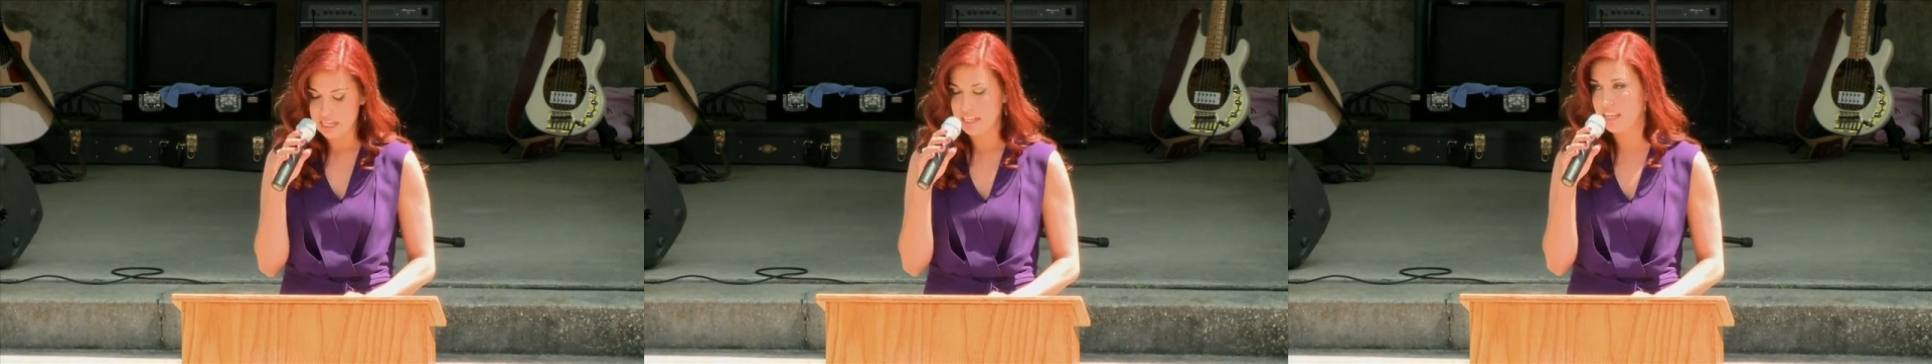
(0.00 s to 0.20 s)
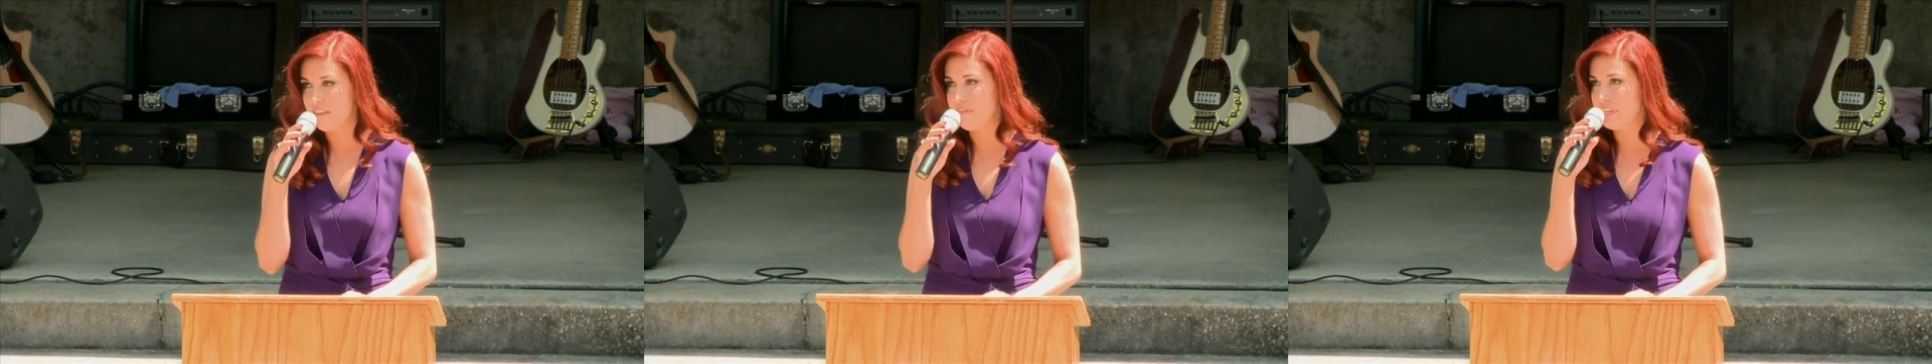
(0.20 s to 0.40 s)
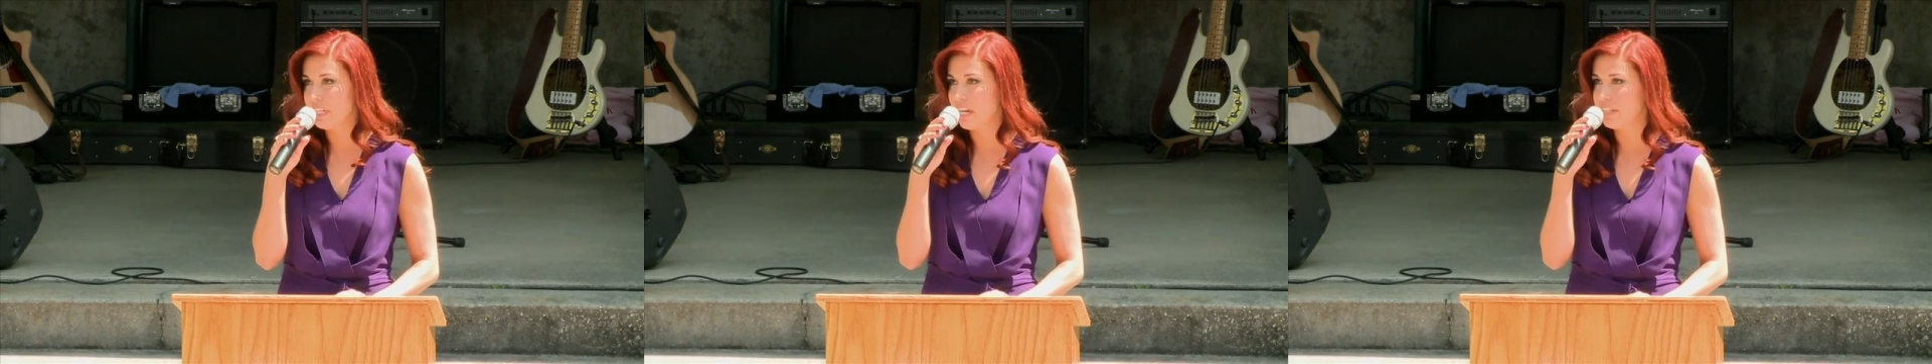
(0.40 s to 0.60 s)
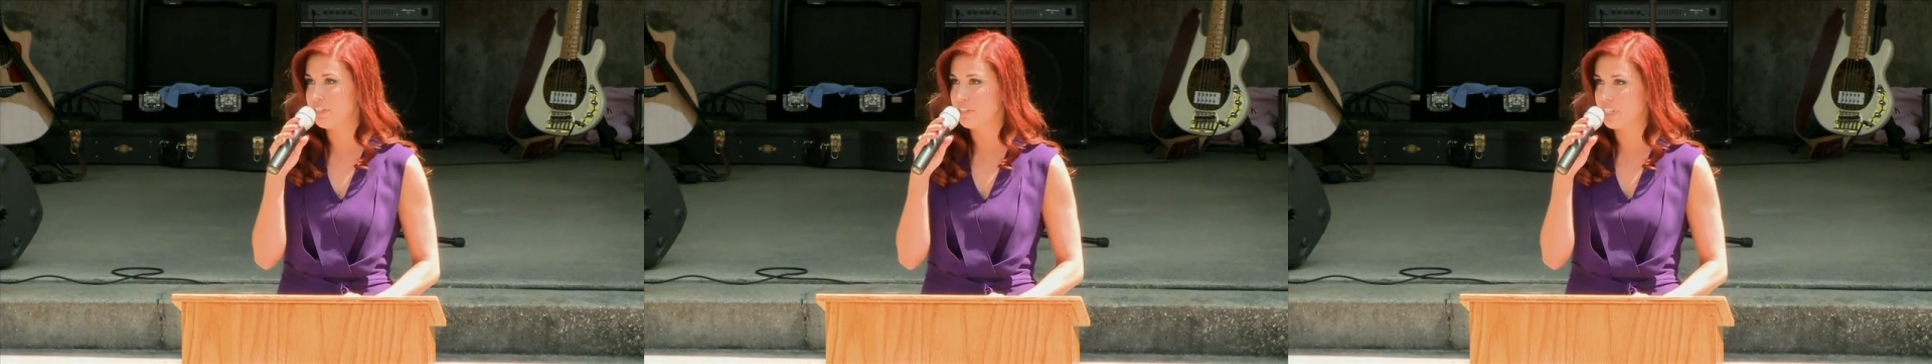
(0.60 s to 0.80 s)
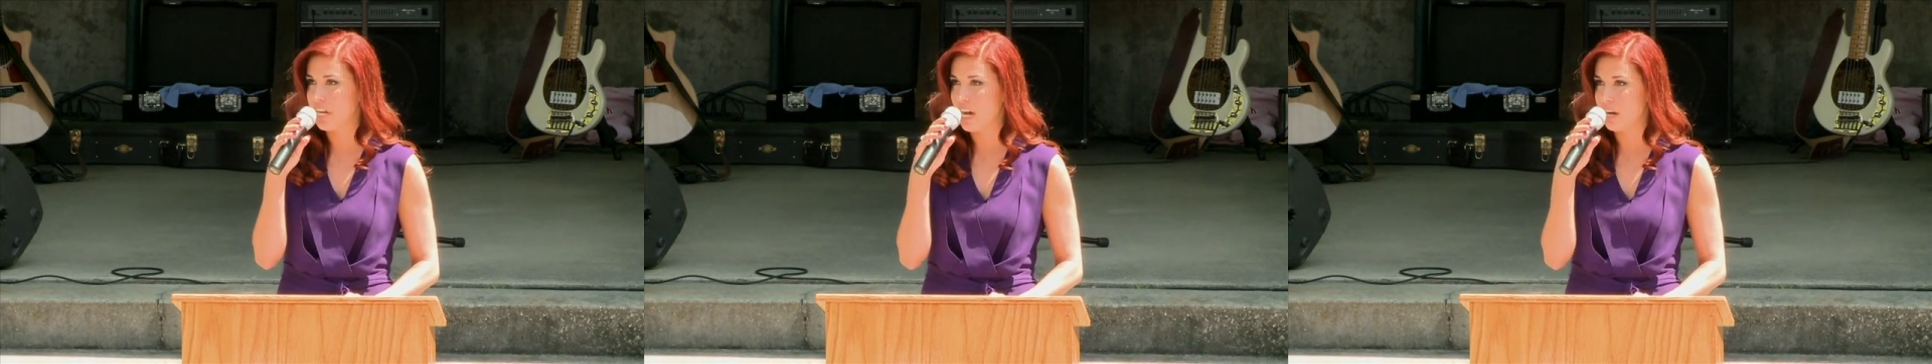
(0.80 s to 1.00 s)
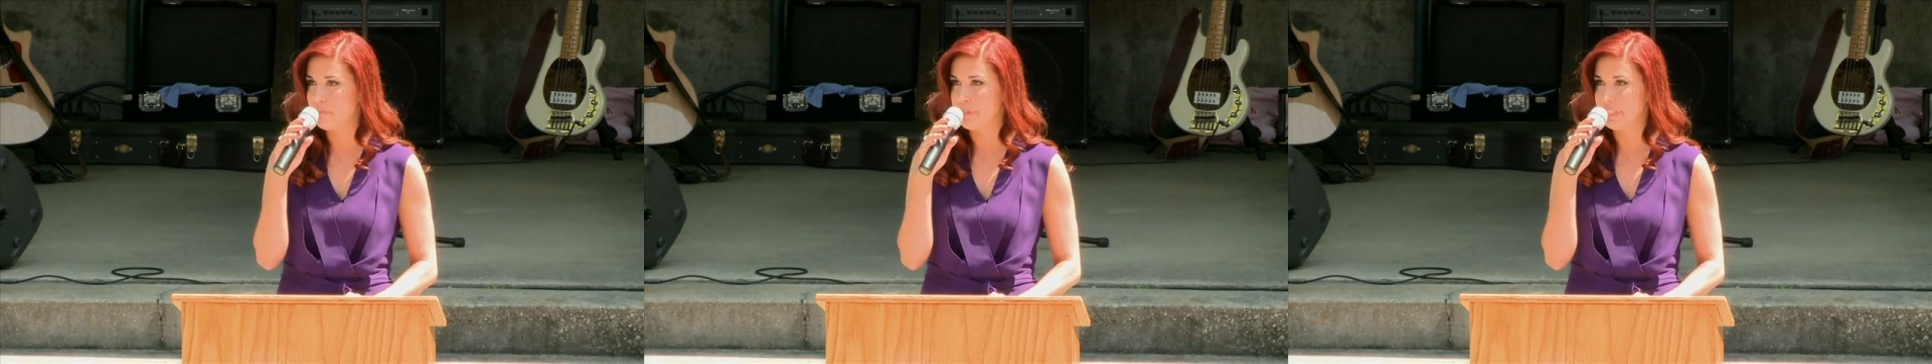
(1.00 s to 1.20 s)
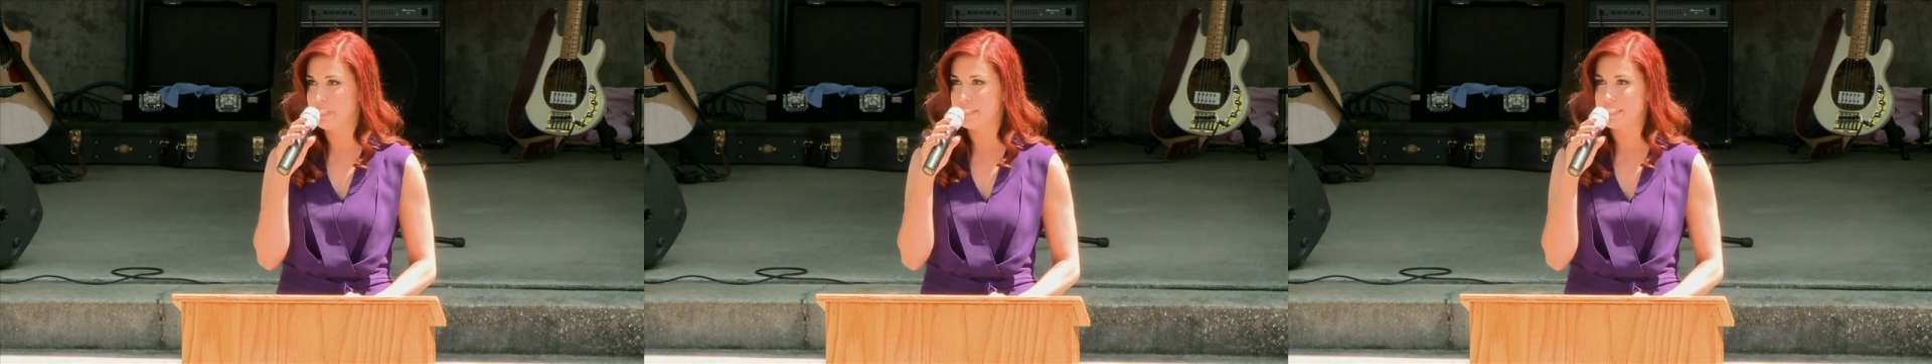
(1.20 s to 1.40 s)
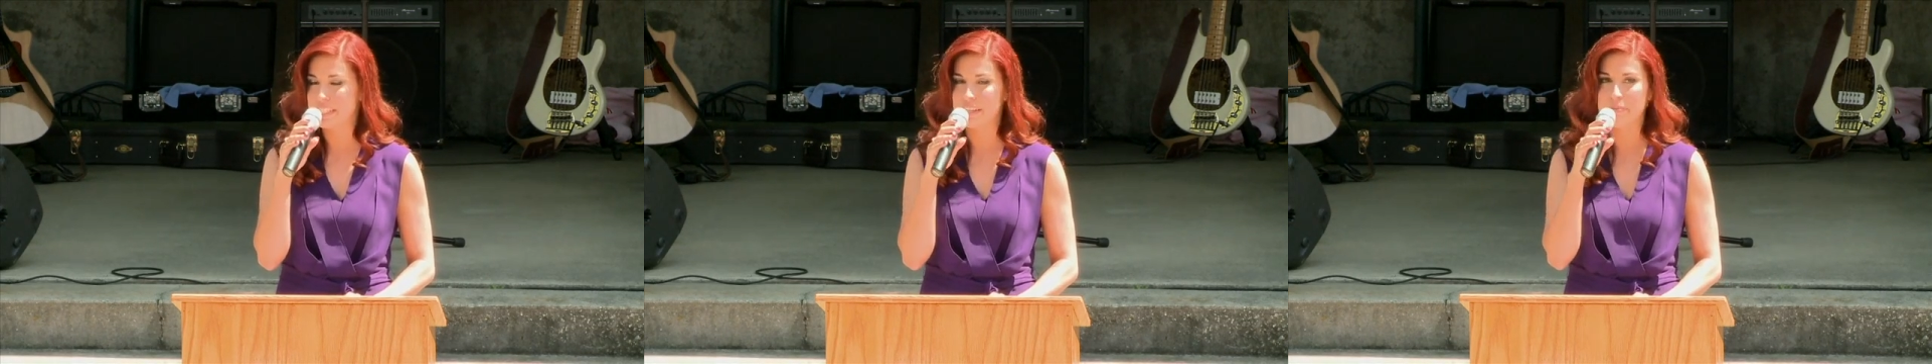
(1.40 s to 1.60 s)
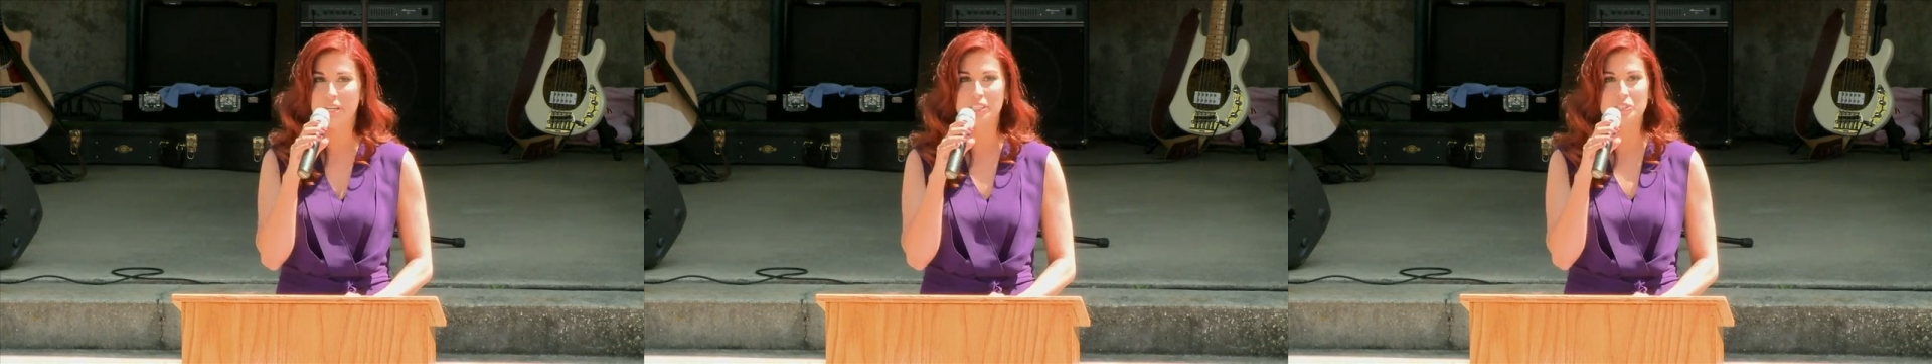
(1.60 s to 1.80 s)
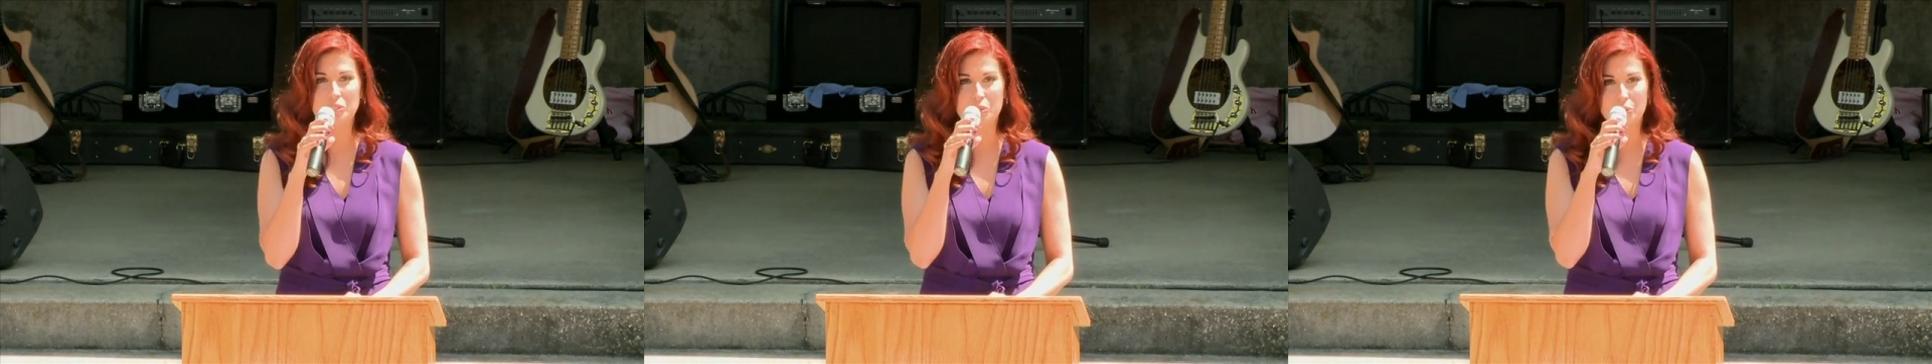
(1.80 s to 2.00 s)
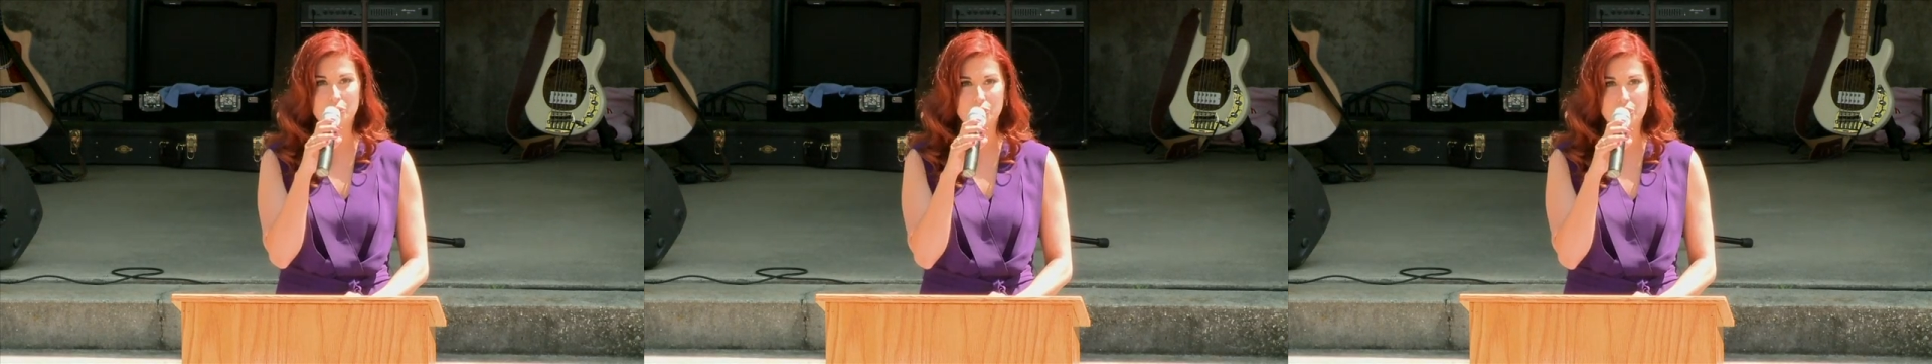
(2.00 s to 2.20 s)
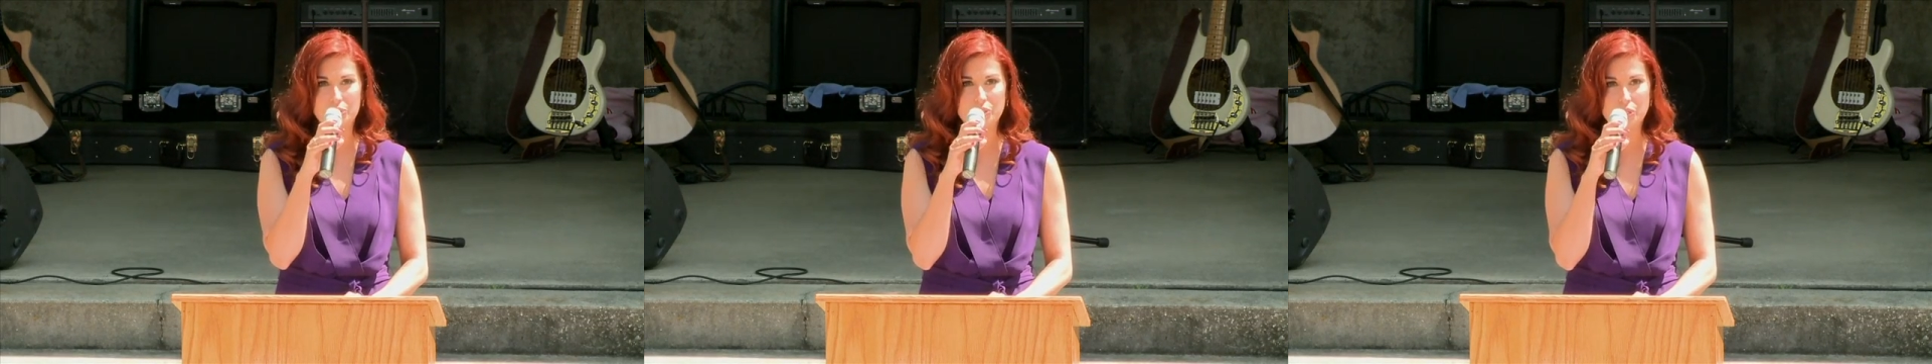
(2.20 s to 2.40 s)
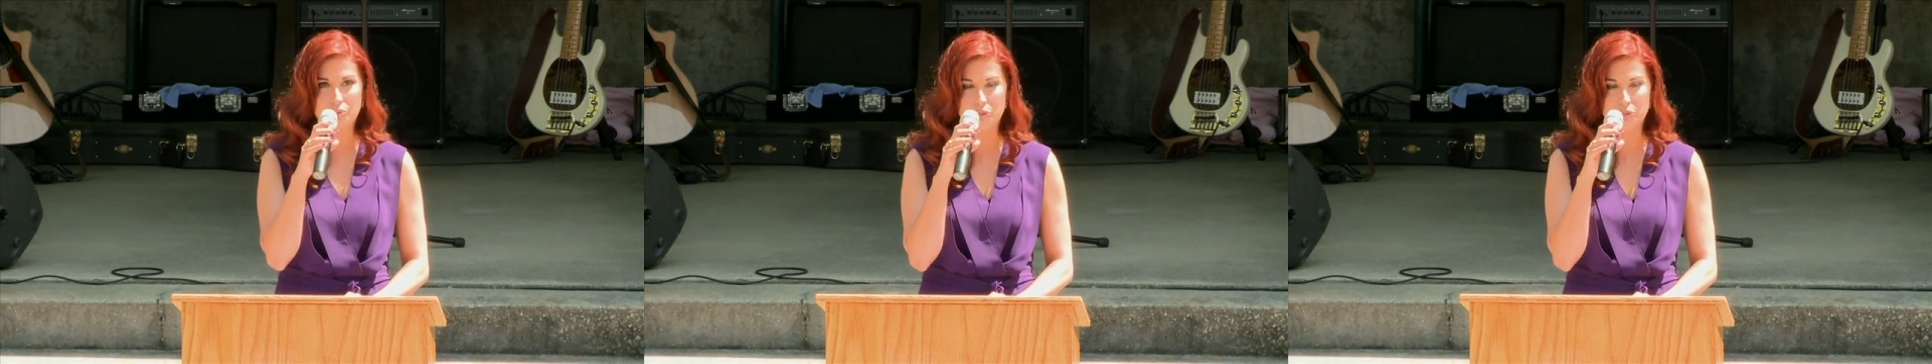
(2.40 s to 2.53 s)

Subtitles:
living under communism and a socialist